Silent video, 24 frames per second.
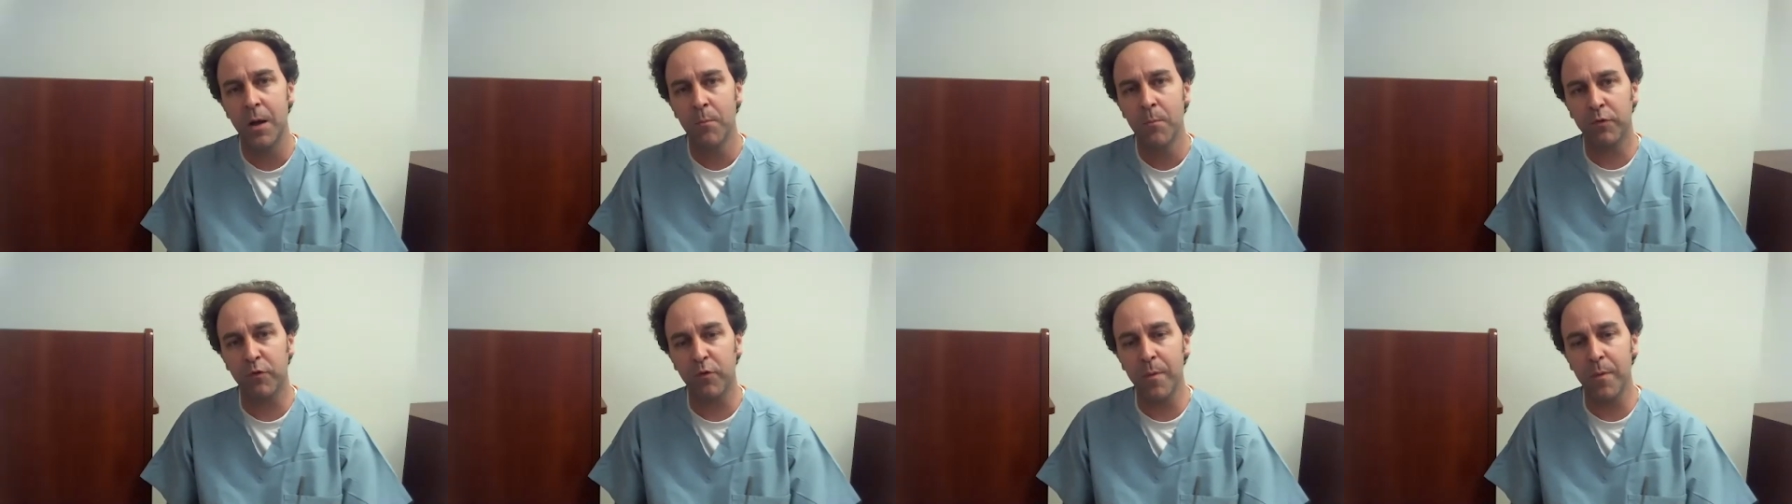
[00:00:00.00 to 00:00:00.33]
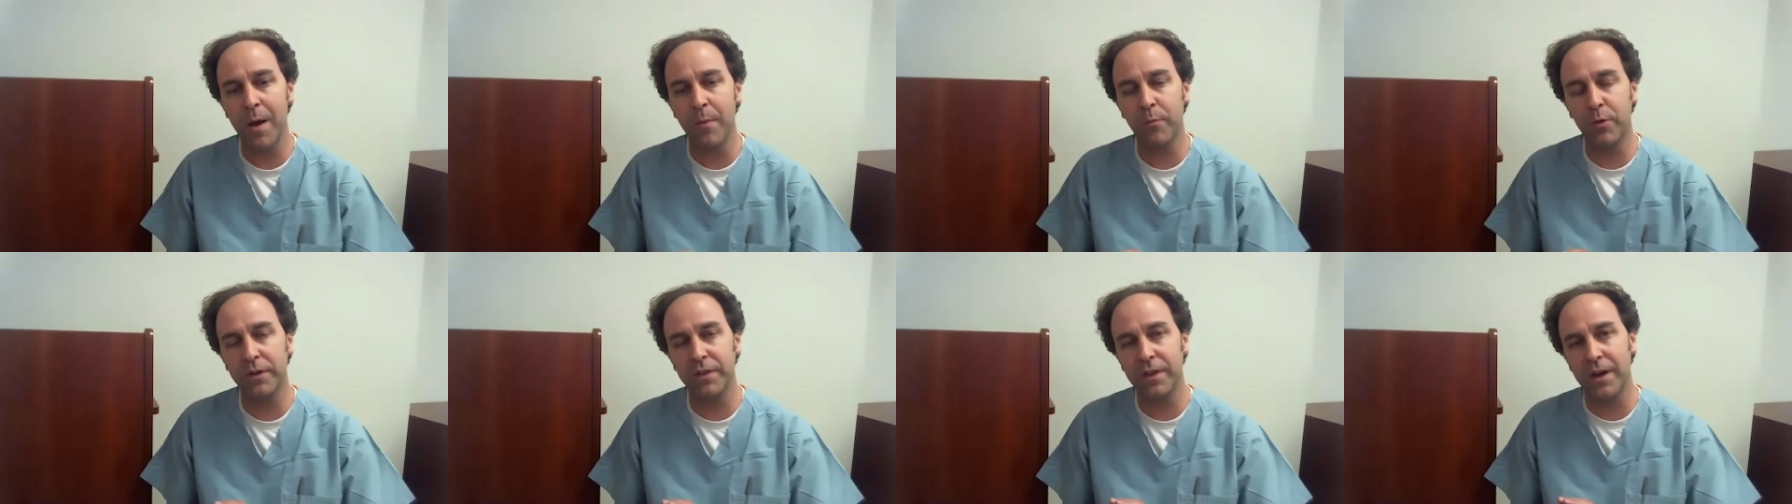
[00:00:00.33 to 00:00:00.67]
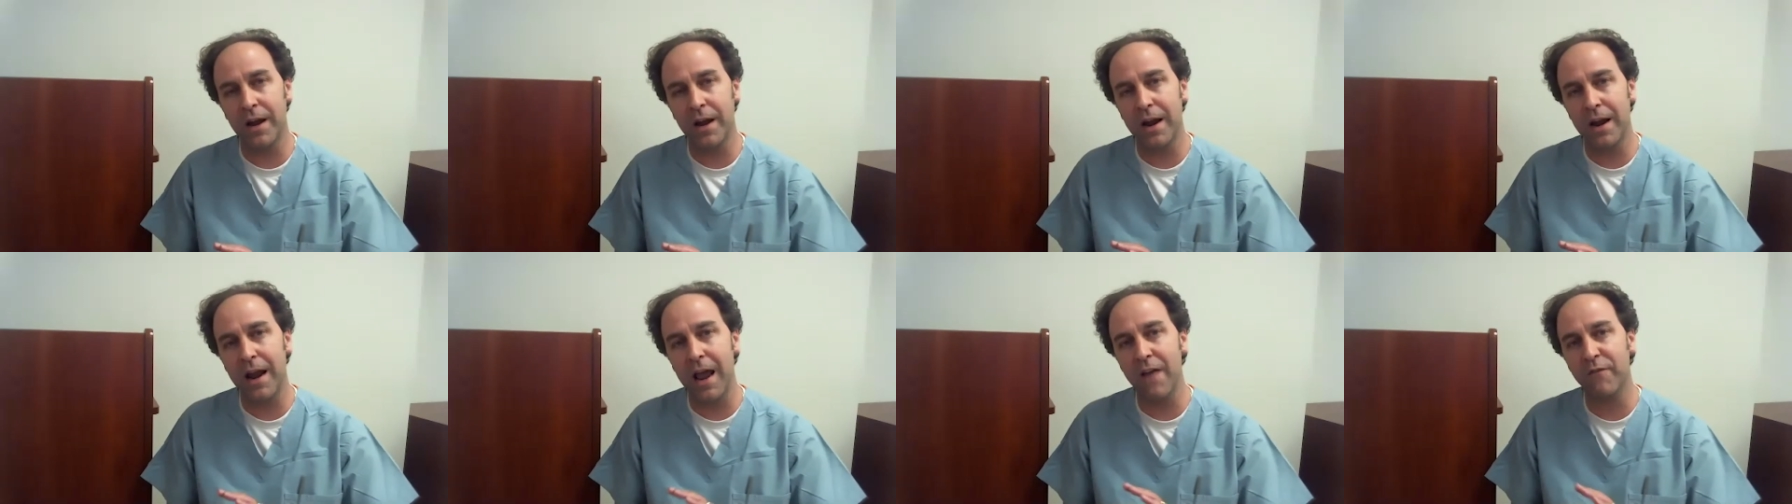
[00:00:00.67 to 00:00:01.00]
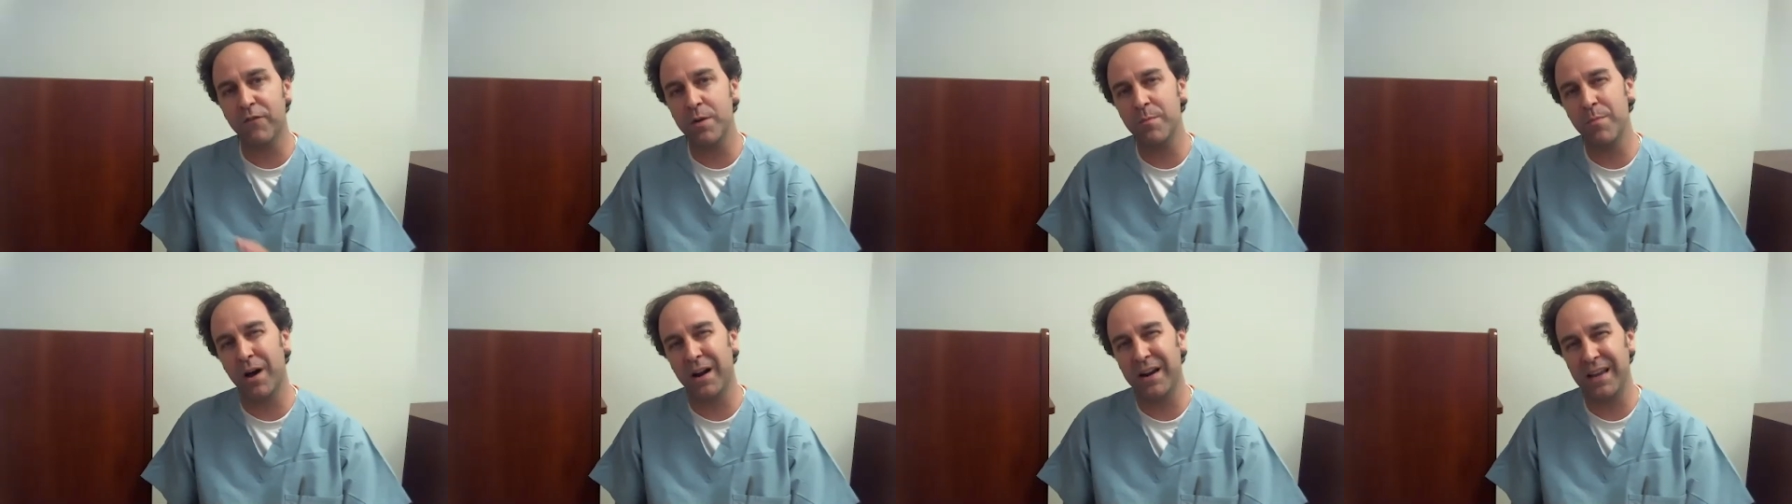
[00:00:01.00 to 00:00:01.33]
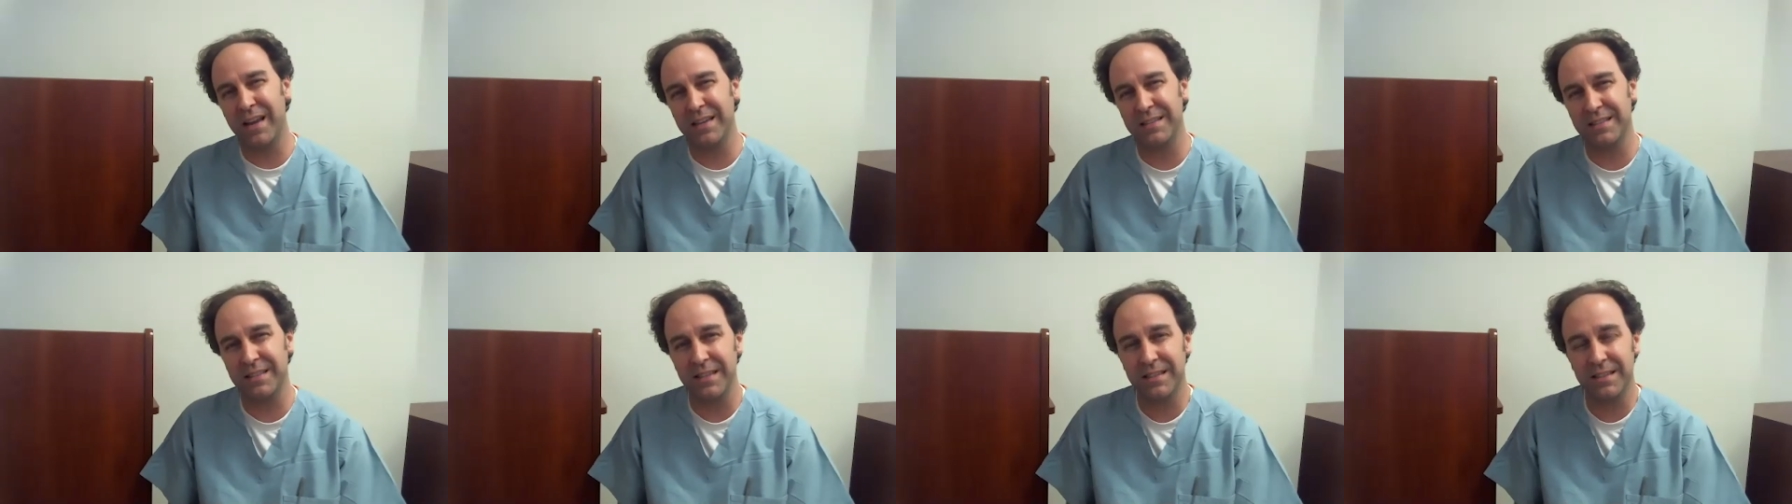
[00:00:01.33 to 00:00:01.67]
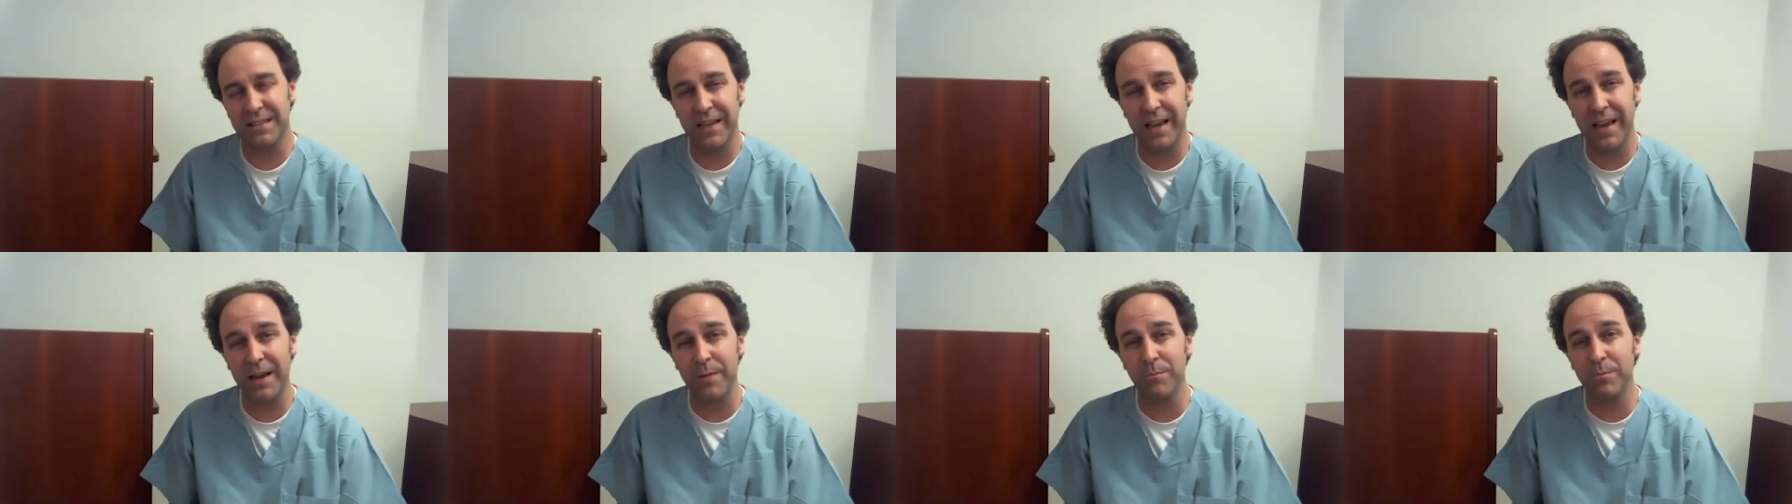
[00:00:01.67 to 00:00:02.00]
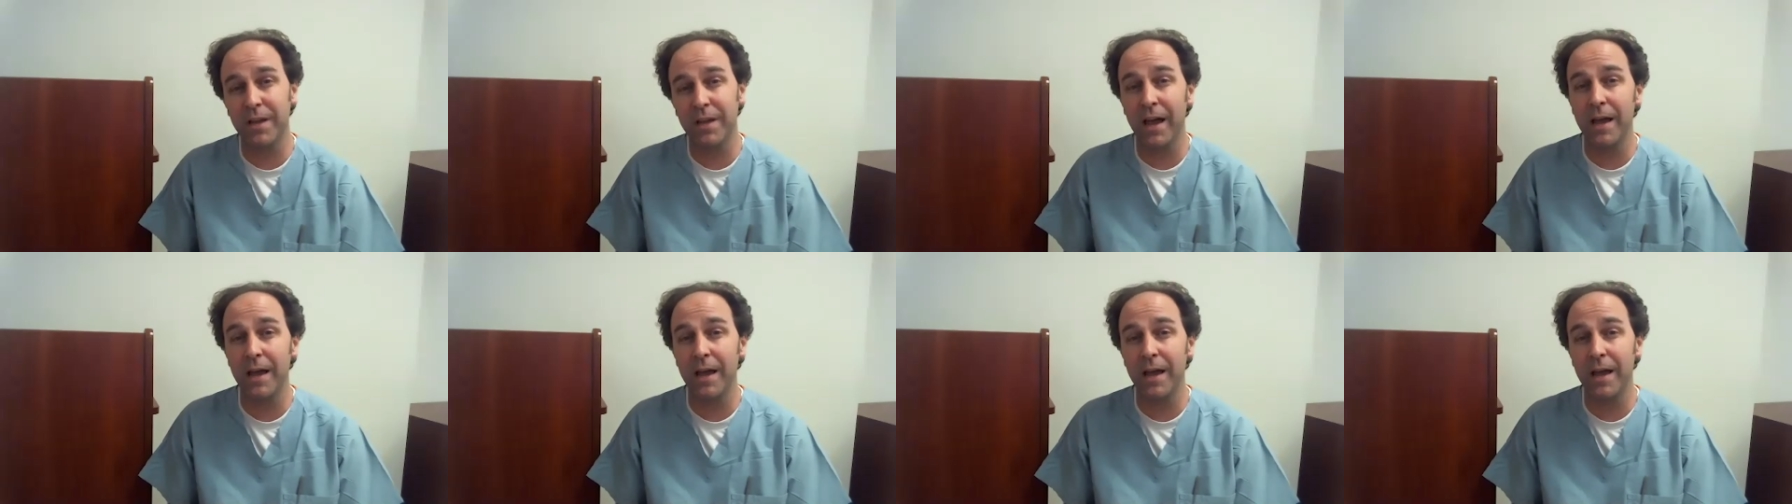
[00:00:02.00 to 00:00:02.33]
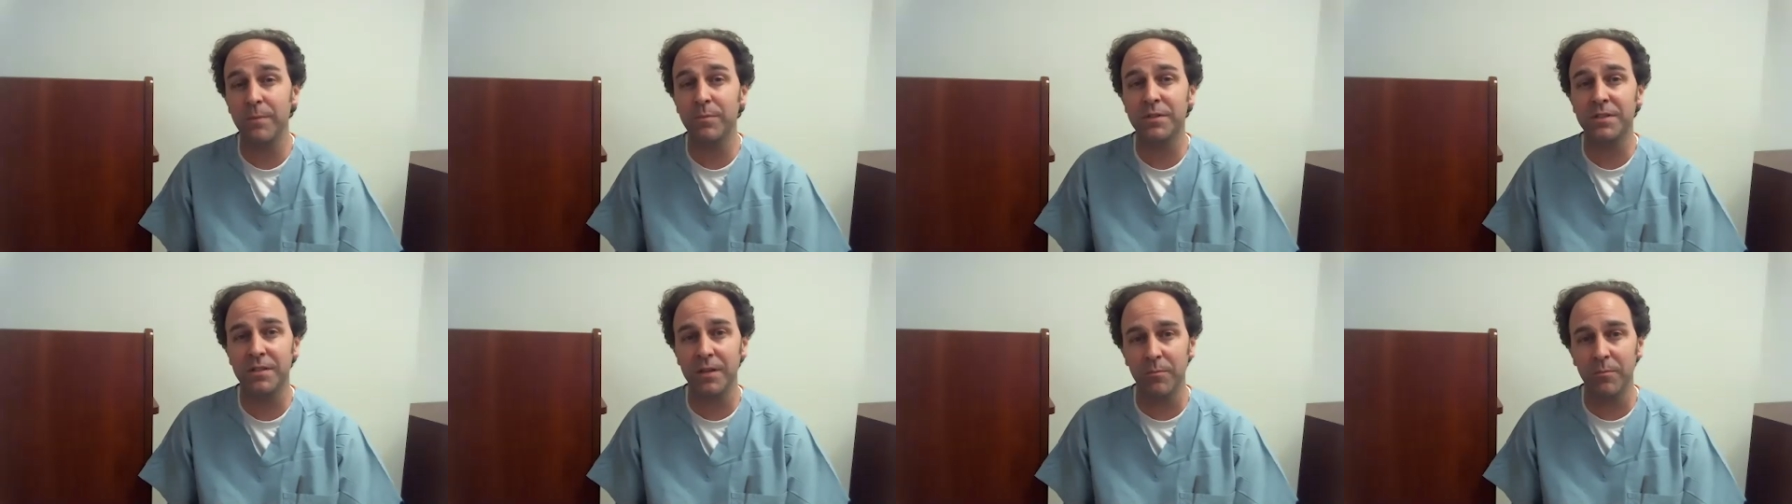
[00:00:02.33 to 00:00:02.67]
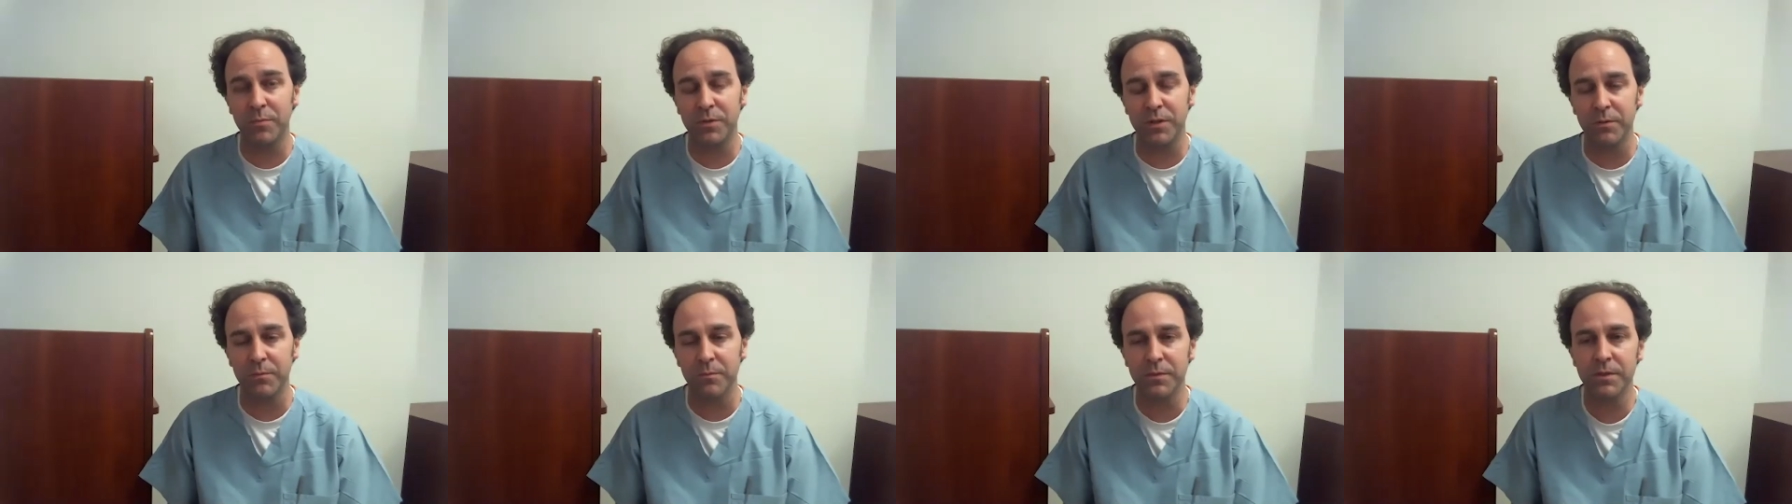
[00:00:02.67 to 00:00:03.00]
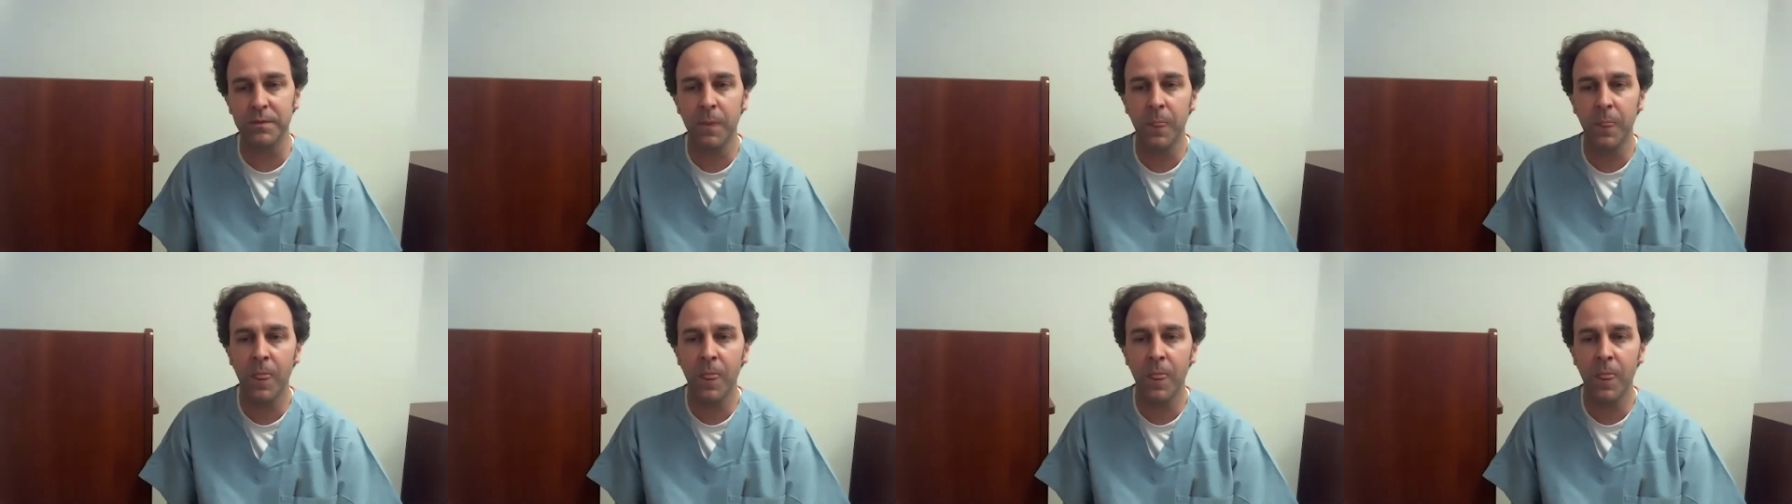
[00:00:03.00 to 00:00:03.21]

Remembering that not everybody has the same type symptoms.